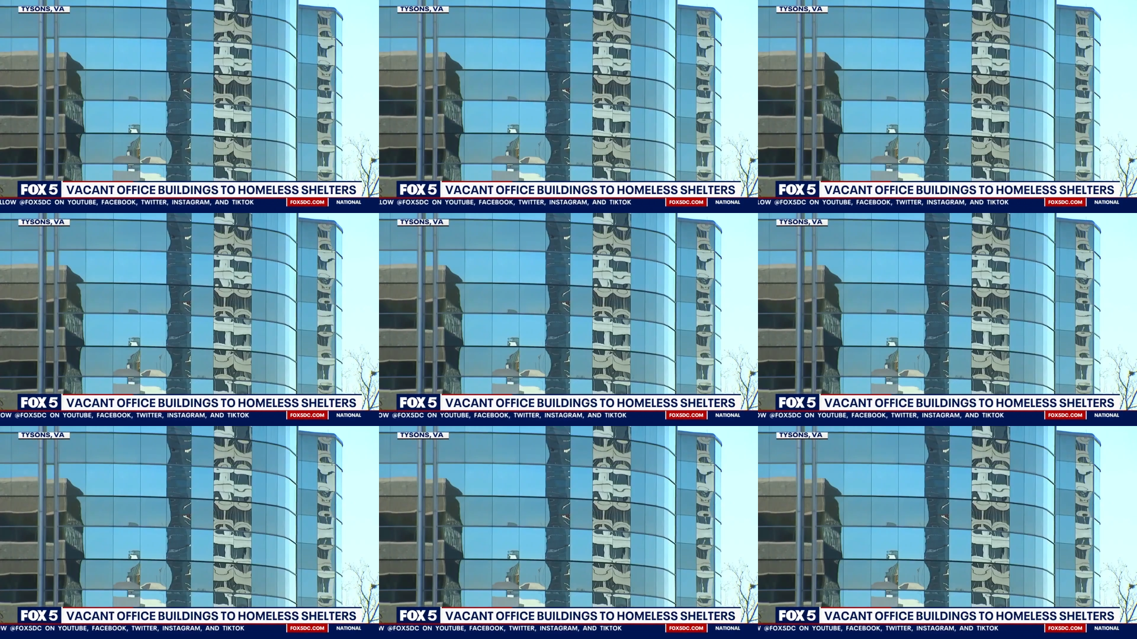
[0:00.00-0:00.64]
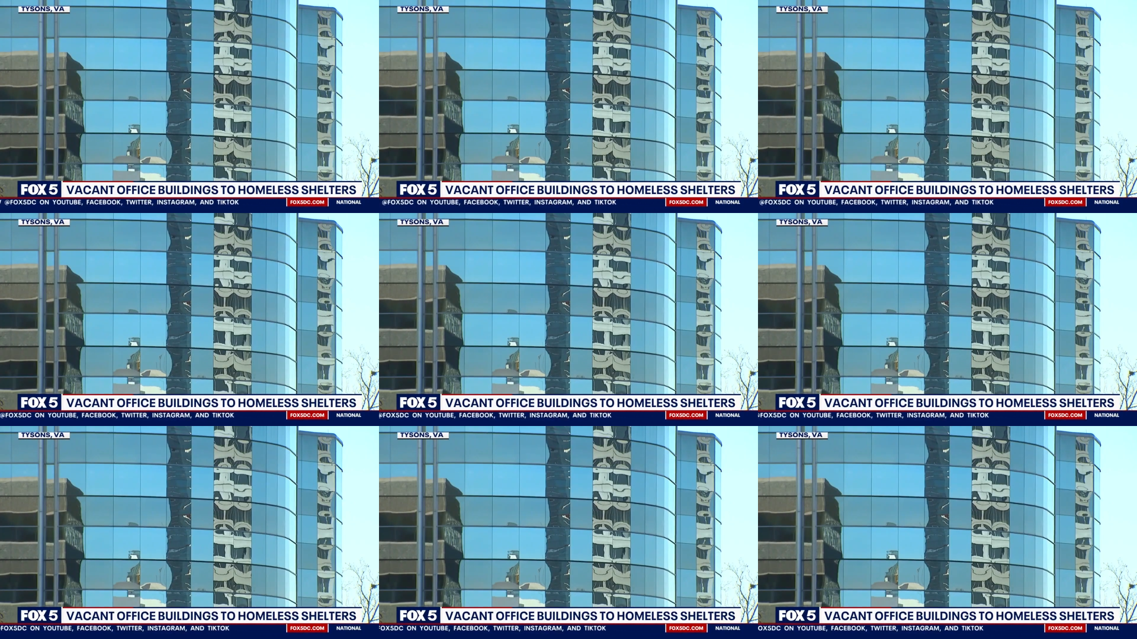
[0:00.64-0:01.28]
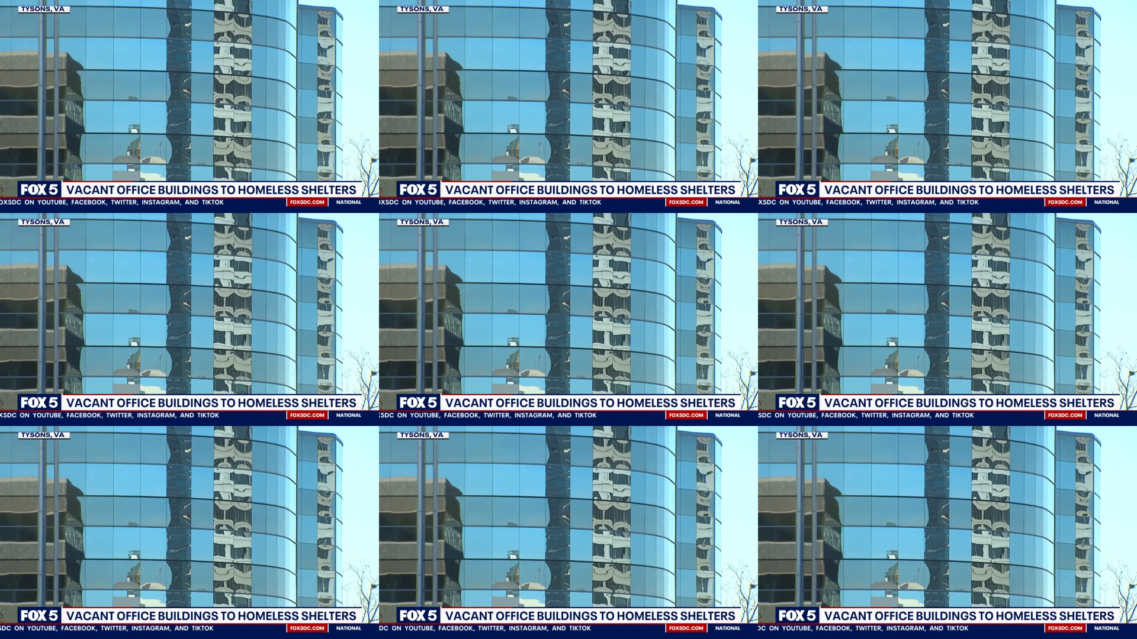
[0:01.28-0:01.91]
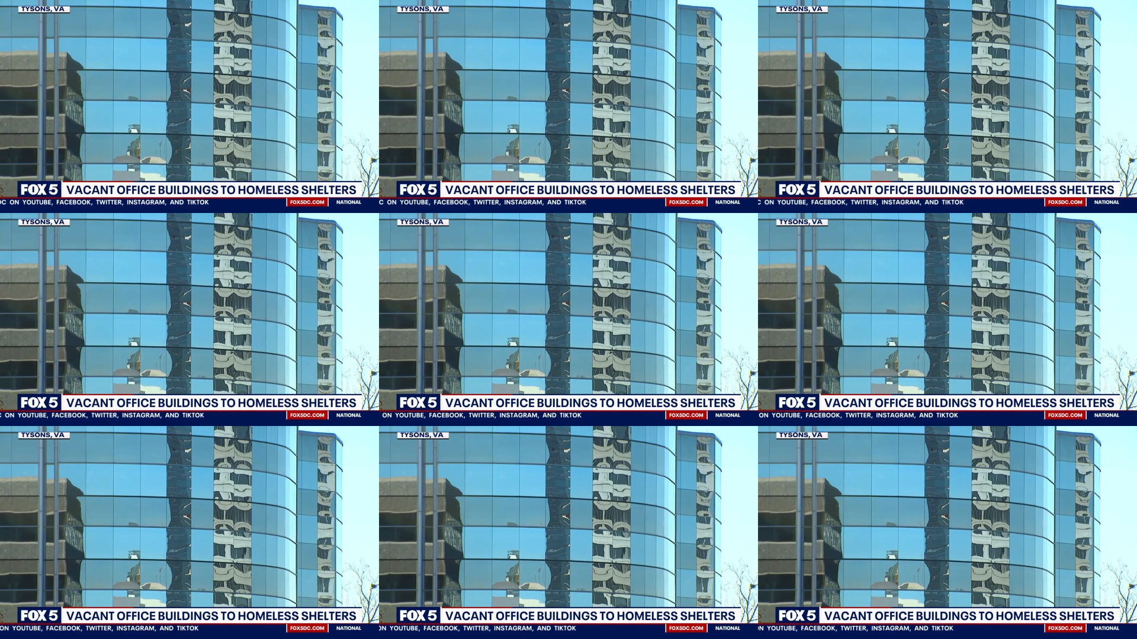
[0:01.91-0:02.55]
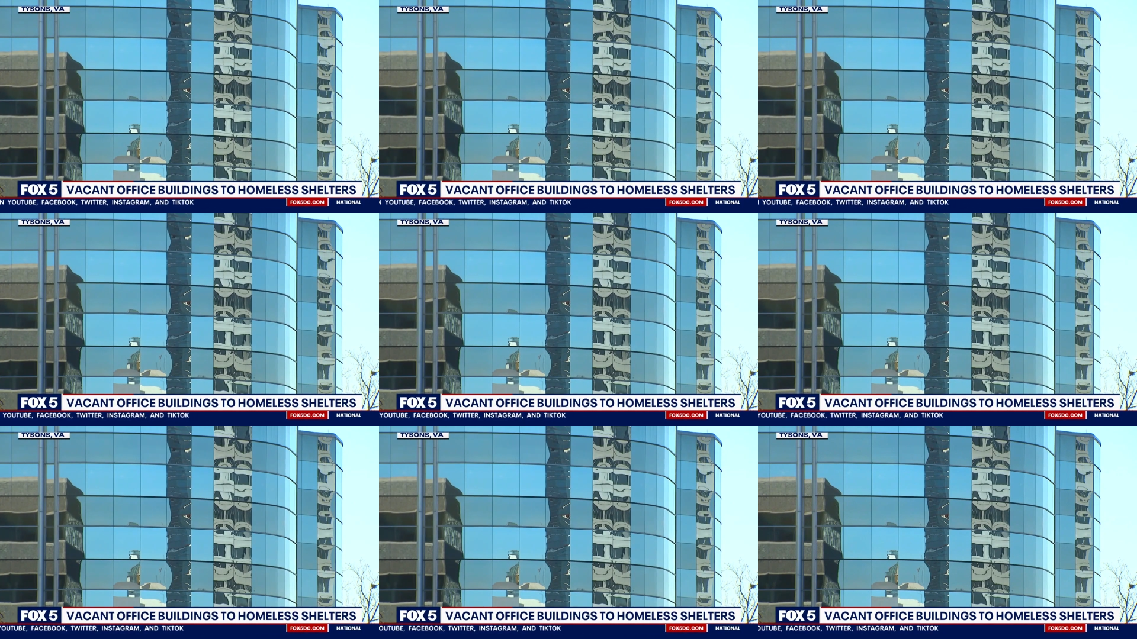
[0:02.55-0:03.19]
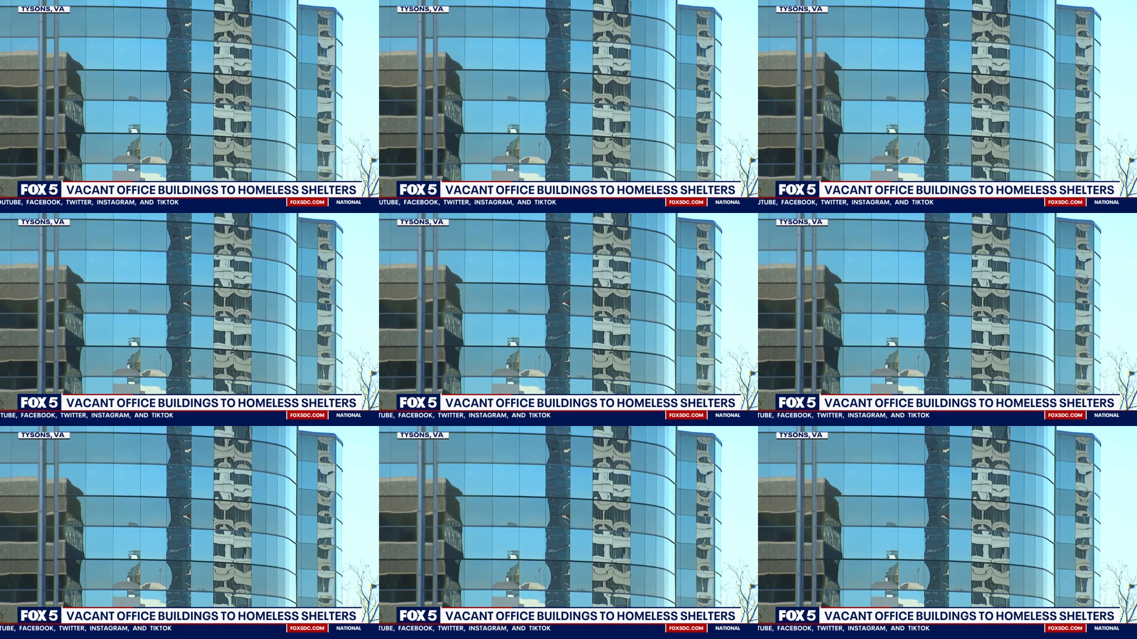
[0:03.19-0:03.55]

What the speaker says: (no speaker visible)